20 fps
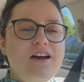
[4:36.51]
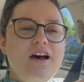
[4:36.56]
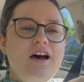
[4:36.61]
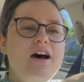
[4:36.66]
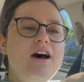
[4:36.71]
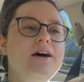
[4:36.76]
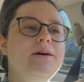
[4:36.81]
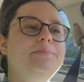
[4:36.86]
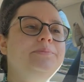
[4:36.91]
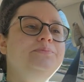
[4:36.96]

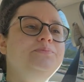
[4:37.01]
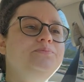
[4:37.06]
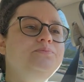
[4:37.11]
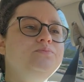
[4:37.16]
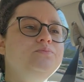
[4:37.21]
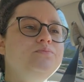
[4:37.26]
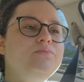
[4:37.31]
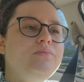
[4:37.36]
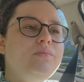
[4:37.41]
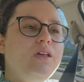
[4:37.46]

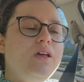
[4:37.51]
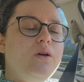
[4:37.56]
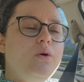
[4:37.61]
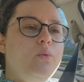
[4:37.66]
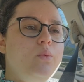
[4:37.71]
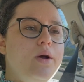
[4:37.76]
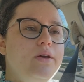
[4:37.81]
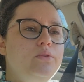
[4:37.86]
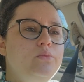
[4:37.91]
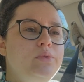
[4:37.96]

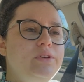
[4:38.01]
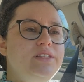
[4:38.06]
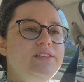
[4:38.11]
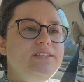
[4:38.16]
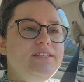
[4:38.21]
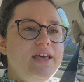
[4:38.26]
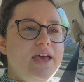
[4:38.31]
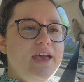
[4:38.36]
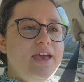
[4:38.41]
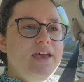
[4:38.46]
When we
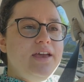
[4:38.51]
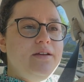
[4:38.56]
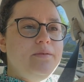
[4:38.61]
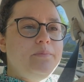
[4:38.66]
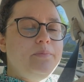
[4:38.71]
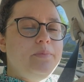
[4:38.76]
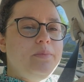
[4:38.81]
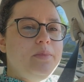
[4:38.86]
say